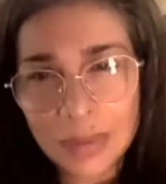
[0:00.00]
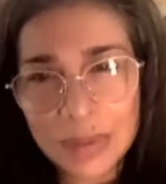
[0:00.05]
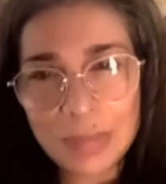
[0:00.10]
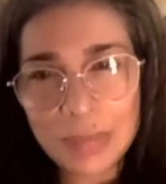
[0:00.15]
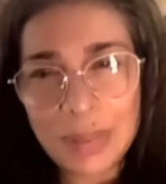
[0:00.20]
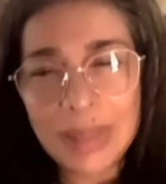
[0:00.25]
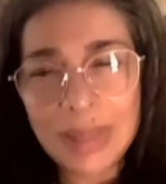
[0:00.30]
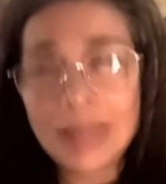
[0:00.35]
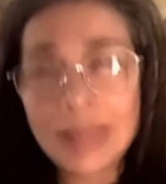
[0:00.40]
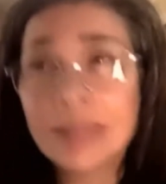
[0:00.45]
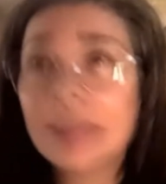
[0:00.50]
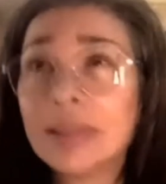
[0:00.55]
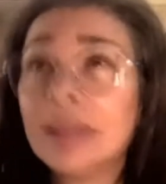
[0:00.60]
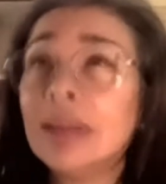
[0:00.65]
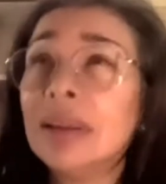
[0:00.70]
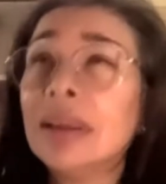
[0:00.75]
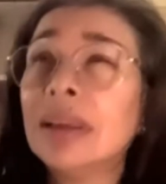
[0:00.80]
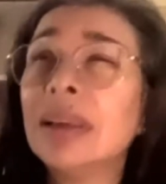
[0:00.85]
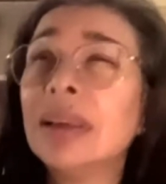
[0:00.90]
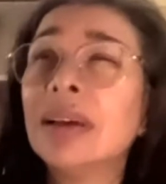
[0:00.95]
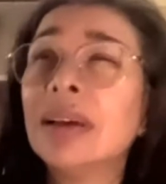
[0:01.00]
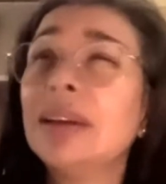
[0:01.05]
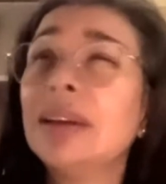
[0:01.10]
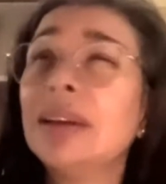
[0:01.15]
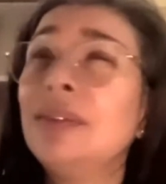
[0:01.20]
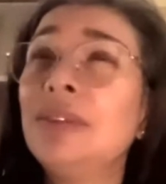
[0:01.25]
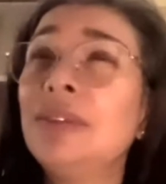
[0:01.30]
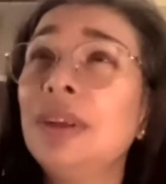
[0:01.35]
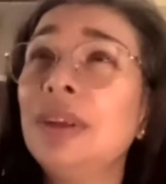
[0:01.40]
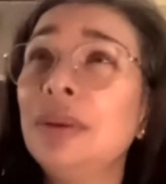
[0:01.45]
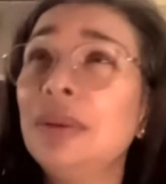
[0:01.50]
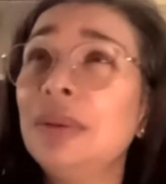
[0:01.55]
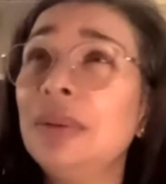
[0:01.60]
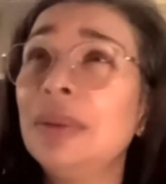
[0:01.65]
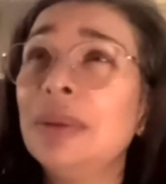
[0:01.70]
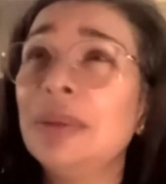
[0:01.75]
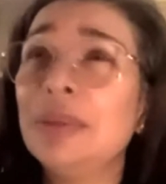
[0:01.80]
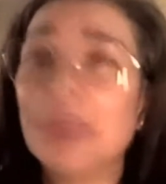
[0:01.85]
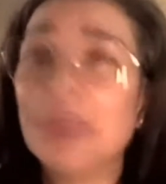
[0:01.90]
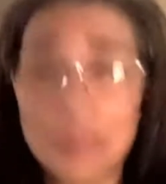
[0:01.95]
pleased, and I kind of knew
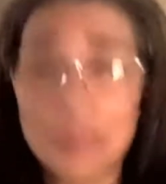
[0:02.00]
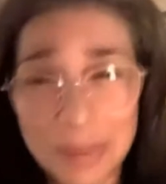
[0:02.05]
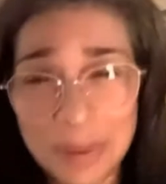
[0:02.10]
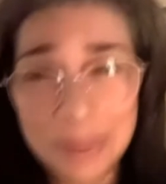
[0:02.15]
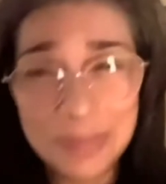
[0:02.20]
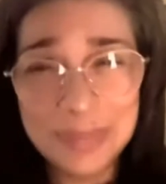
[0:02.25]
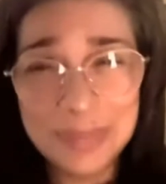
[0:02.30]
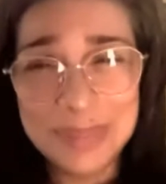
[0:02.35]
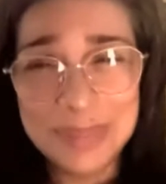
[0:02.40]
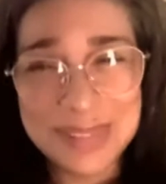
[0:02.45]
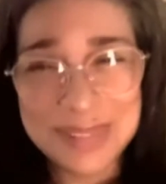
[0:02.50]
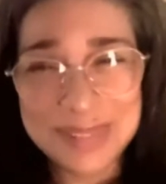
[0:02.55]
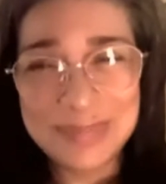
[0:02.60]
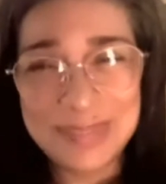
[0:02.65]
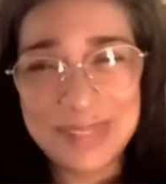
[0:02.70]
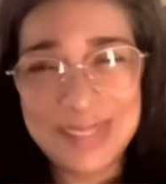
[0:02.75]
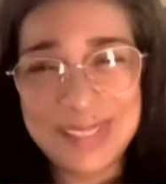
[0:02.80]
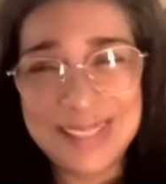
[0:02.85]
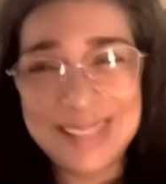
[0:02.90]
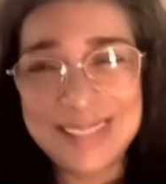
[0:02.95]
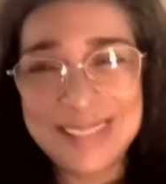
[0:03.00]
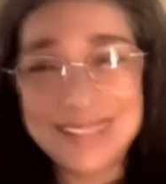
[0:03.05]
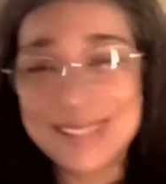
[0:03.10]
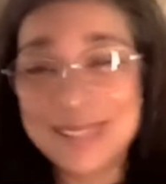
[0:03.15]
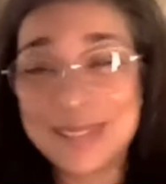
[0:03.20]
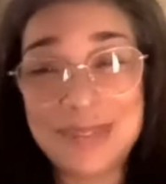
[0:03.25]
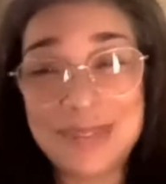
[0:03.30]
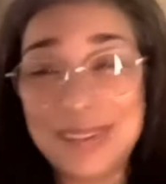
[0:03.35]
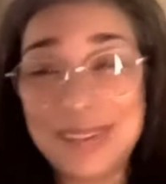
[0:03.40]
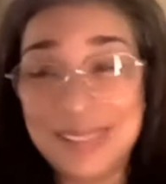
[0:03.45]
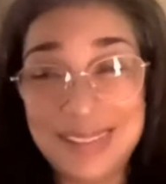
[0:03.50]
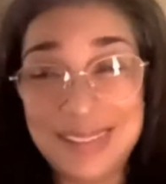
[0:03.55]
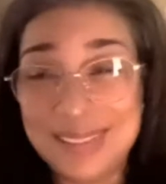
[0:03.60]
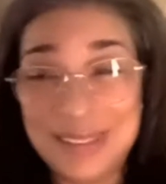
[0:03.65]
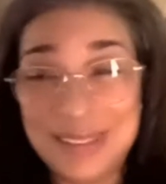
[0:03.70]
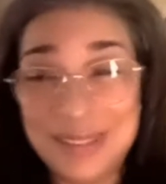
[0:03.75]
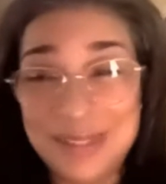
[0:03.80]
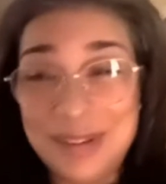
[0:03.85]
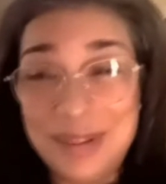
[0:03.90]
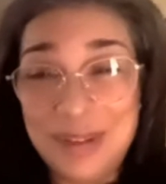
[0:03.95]
that my mum was pleased as well. I
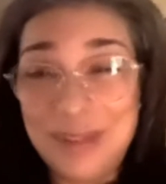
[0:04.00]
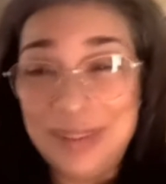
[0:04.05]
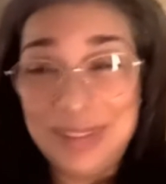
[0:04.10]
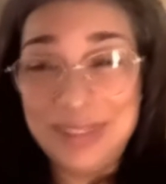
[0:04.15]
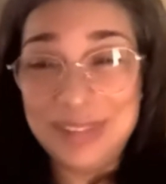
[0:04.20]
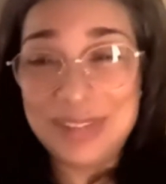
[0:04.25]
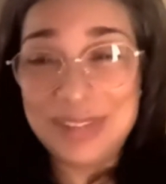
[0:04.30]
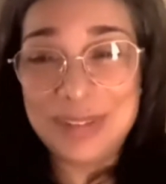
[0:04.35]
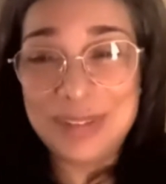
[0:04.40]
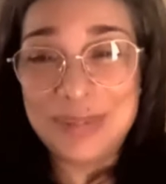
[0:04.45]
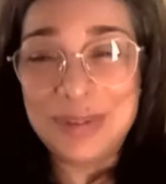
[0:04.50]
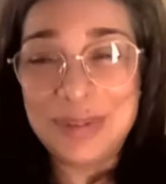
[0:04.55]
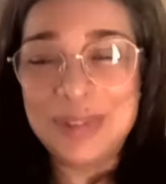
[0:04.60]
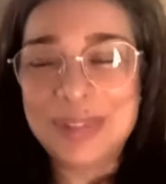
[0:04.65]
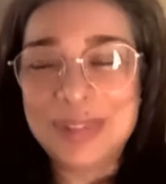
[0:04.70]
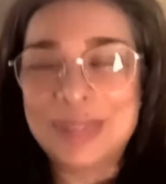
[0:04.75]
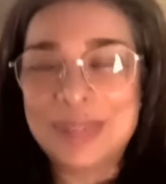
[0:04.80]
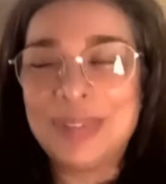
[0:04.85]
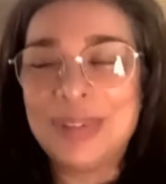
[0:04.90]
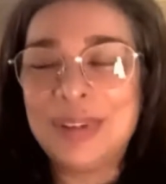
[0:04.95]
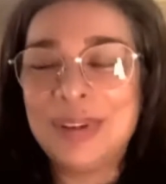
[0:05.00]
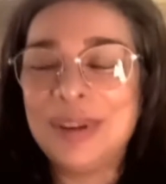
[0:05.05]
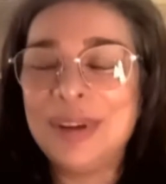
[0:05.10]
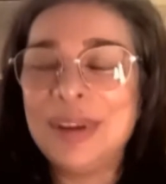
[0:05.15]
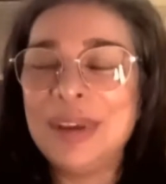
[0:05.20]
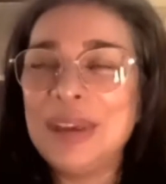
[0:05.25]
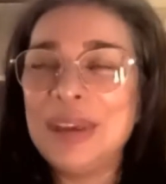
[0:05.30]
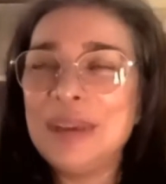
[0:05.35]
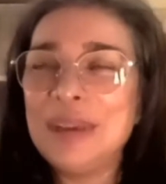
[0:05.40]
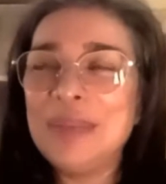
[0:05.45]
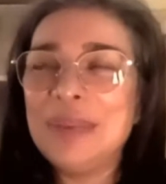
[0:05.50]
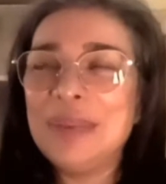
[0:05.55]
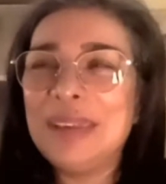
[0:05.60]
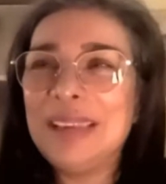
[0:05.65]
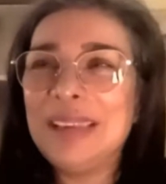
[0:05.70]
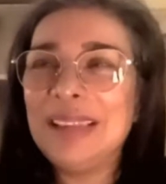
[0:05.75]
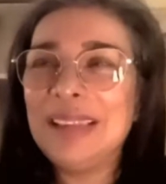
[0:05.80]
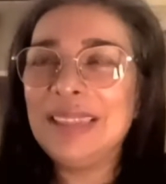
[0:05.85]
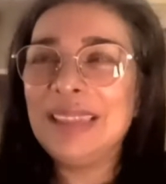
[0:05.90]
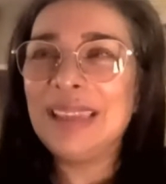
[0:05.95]
don't know whether she was or not, but
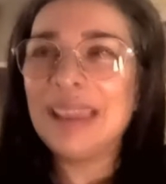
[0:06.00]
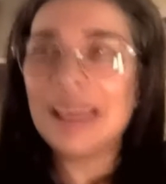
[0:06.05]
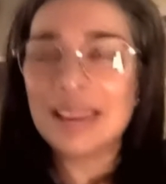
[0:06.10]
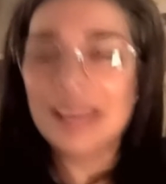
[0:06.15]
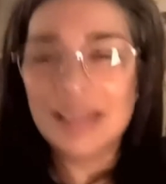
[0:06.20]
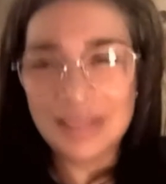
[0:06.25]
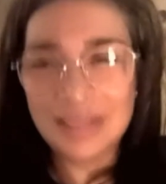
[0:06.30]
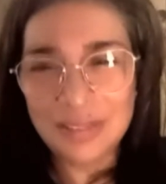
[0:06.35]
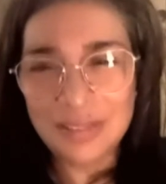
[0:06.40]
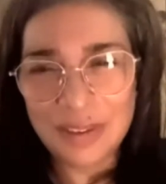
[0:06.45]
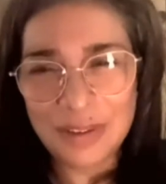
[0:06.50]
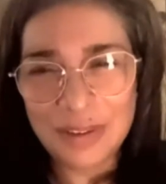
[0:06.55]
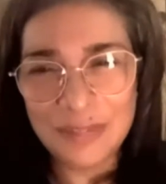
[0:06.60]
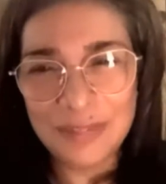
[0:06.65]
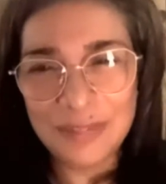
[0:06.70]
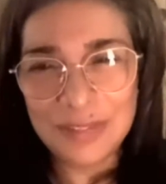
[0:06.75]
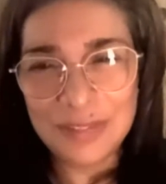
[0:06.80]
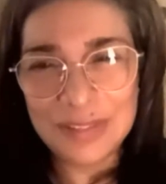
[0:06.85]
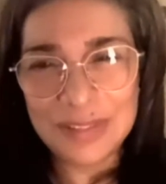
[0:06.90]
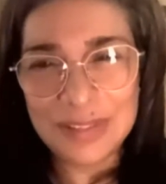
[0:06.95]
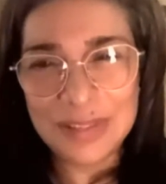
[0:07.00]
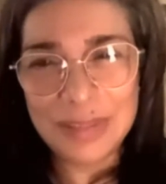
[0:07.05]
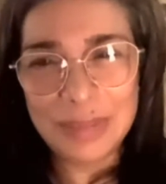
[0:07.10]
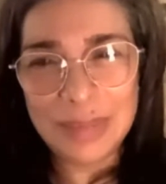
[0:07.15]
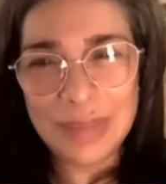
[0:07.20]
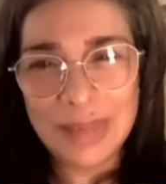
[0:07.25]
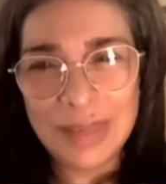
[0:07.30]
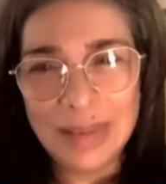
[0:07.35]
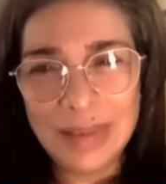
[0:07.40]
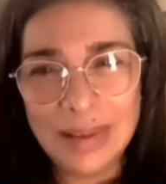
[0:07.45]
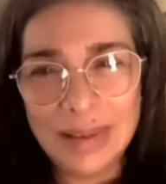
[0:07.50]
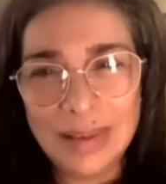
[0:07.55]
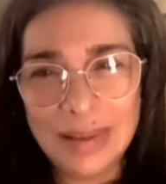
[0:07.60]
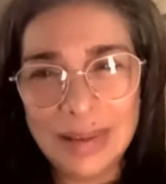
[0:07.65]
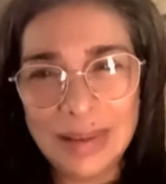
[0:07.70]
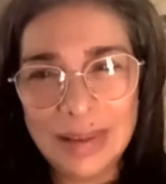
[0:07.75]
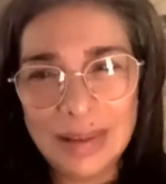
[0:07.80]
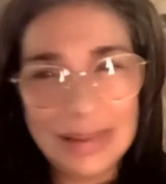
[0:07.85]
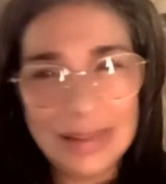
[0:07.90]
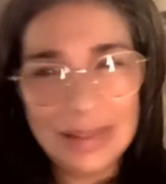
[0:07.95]
that kind of comforted me.
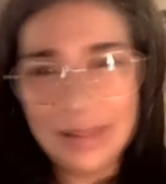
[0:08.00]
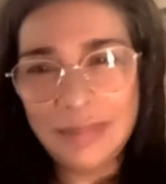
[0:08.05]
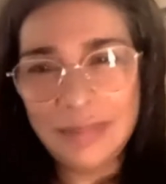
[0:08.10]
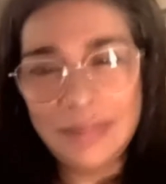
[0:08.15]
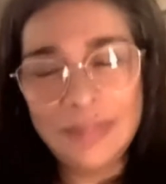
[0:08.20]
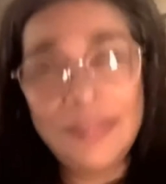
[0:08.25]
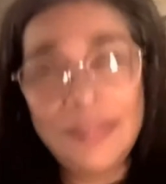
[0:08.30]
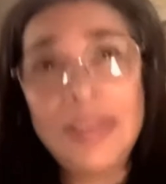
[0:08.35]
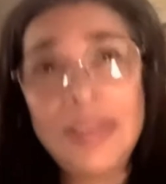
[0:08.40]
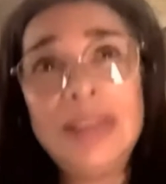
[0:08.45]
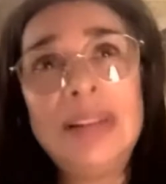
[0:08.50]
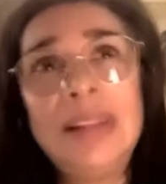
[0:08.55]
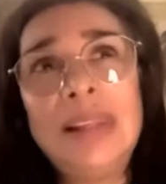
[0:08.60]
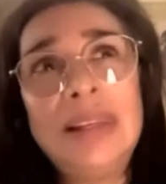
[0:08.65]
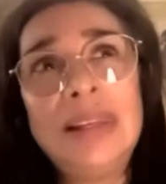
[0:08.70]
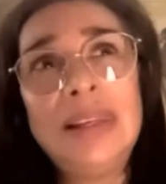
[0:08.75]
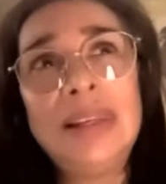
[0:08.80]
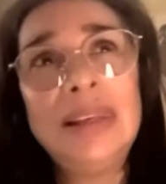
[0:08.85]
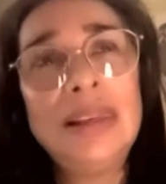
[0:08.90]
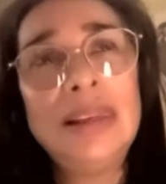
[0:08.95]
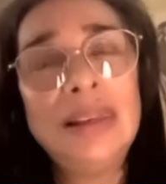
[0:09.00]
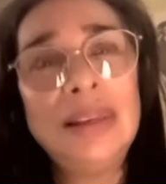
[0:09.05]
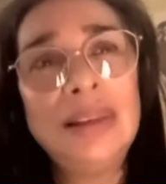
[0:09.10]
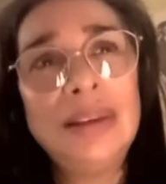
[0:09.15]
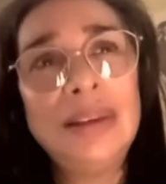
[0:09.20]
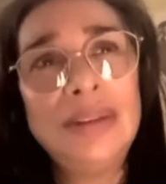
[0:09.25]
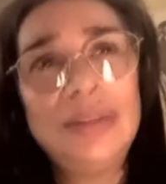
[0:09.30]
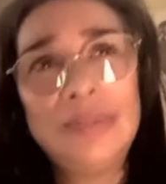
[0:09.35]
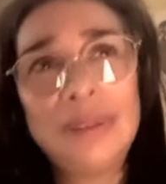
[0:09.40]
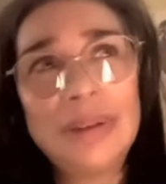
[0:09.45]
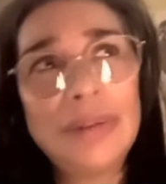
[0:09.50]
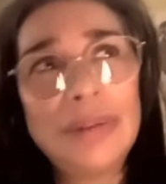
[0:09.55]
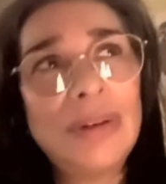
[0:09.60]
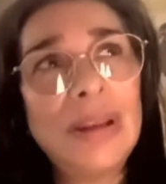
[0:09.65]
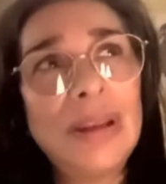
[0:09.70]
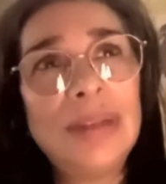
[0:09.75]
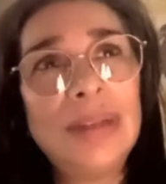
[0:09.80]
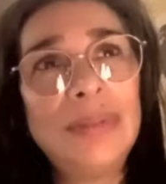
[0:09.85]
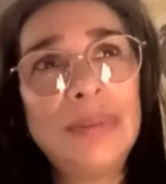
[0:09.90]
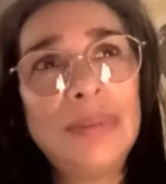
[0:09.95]
I didn't feel any
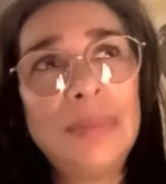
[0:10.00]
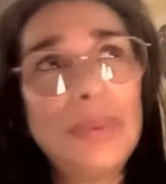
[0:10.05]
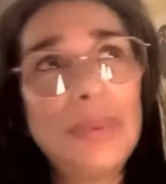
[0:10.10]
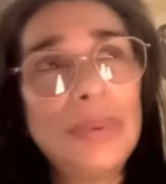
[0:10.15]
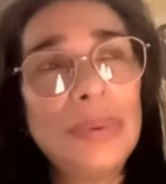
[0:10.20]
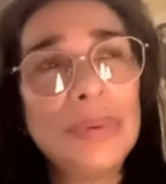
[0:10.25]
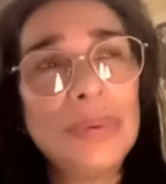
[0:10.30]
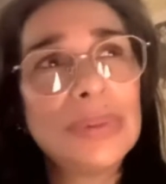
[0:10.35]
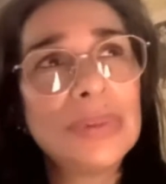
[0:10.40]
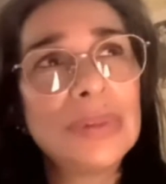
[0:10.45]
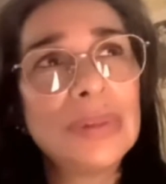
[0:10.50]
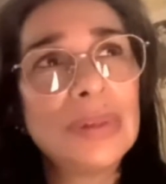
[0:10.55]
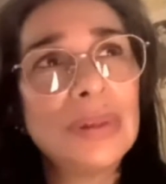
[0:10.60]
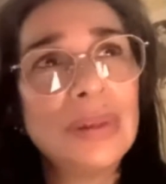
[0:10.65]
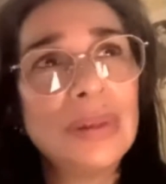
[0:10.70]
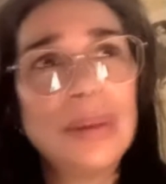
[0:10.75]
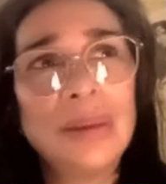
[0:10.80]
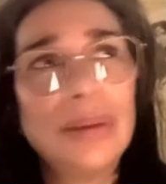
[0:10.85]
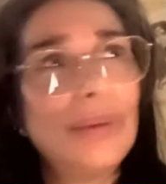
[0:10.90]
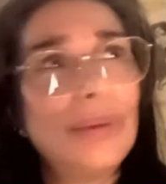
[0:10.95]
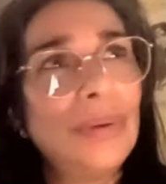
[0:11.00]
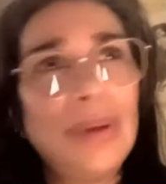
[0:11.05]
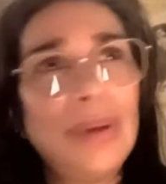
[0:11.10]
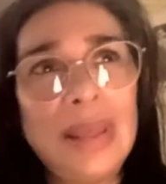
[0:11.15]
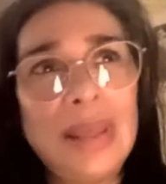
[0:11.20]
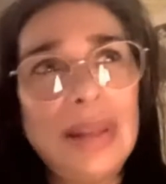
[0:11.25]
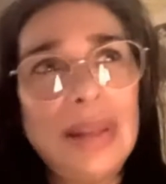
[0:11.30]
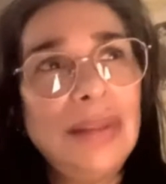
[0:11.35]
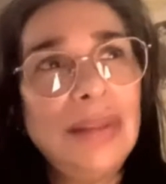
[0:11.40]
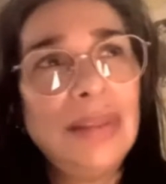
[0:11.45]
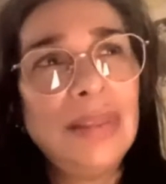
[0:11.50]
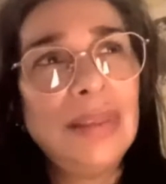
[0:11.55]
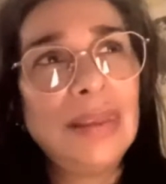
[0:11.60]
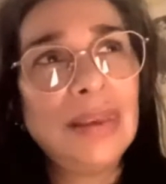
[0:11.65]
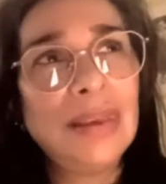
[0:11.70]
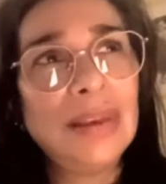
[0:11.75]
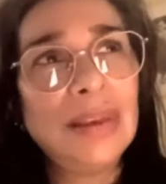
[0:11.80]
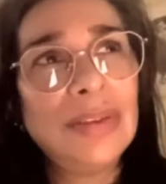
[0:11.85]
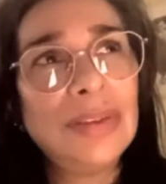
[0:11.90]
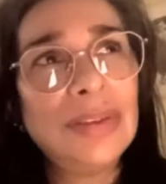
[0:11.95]
regret, remorse, or
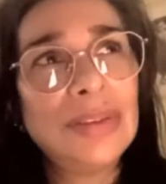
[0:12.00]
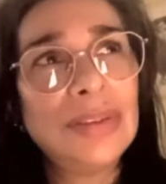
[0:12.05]
anything.